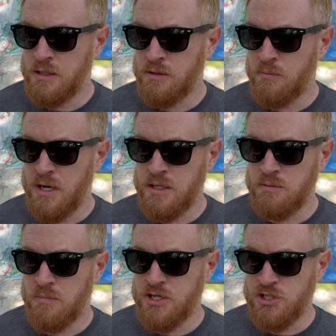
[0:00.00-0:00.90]

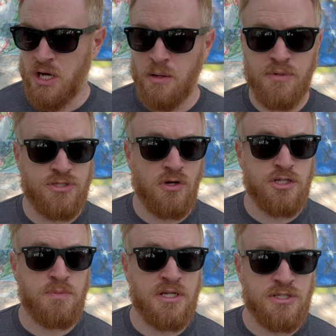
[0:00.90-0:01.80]
my job as your
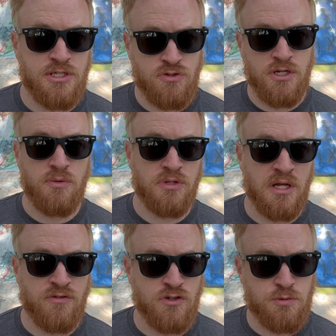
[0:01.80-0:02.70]
husband is to treat you with
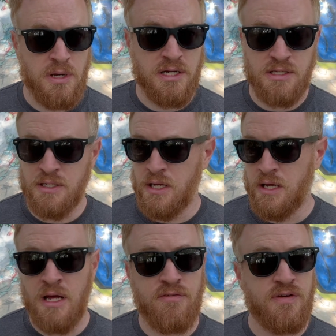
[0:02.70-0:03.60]
love and respect, and
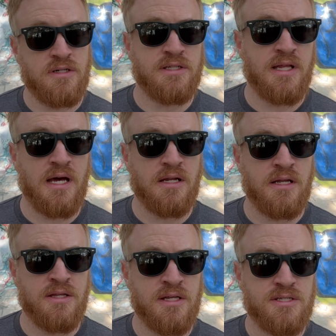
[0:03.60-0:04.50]
I failed at that
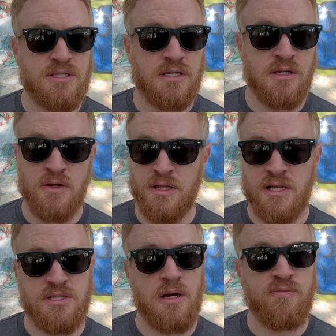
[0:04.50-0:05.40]
in this, and
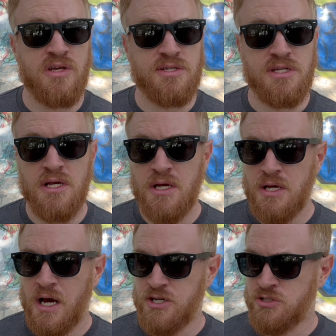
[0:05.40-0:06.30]
that's obvious.
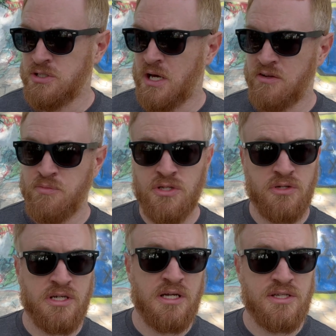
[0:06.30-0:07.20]
I should not have been
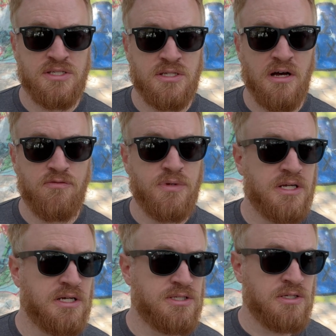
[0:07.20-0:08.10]
looking at this stuff
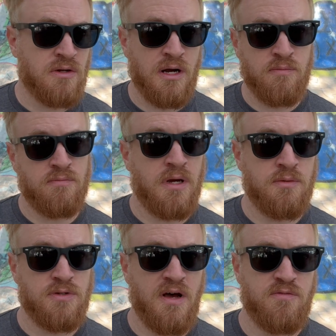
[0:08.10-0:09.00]
because,
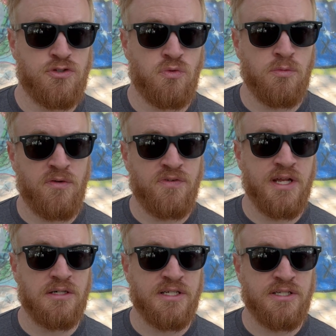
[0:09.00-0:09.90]
I've sworn my
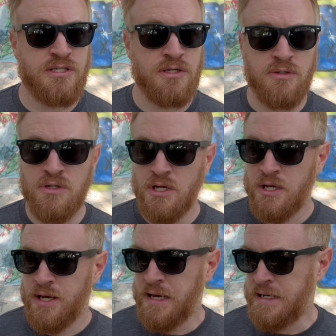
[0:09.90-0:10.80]
fidelity to you.
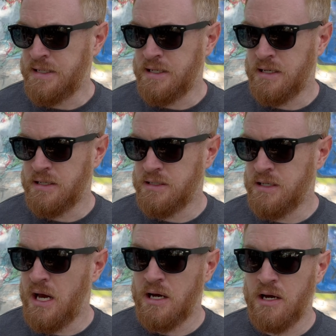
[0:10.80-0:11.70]
And
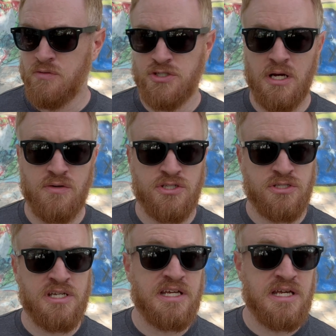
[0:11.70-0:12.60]
I was
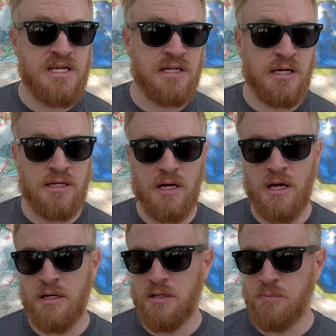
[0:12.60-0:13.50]
sneaky, and
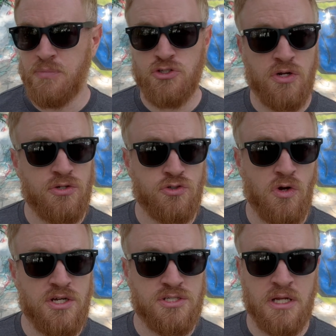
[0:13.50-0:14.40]
I betrayed your
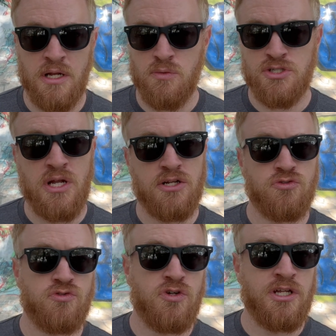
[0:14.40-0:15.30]
trust, and I was not
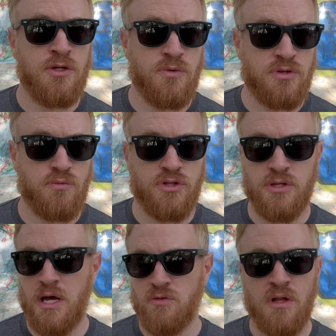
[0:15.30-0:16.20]
treating you with
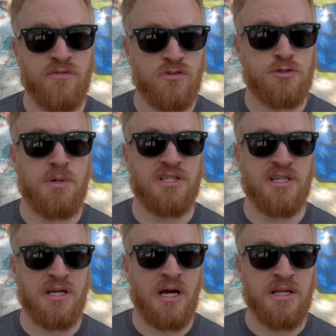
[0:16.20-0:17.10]
that love and respect
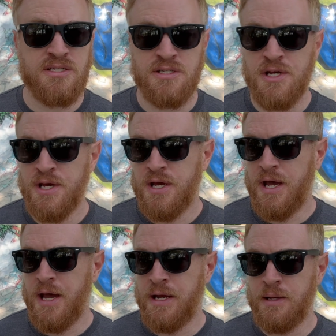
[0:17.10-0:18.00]
and kindness.
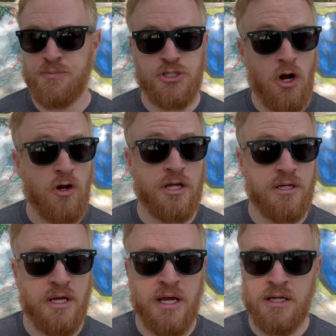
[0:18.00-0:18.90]
And I'm sorry.
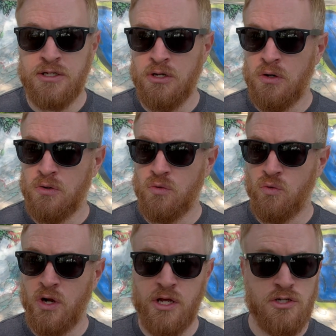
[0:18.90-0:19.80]
And you know
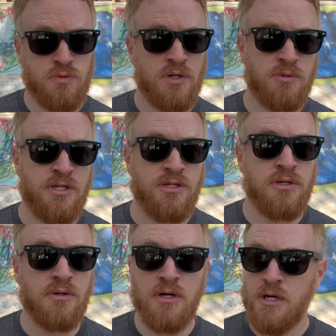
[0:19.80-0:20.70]
what? Here's what I'm going to
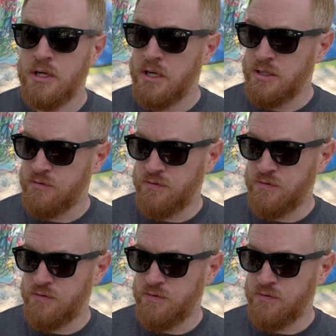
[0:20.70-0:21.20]
do. In the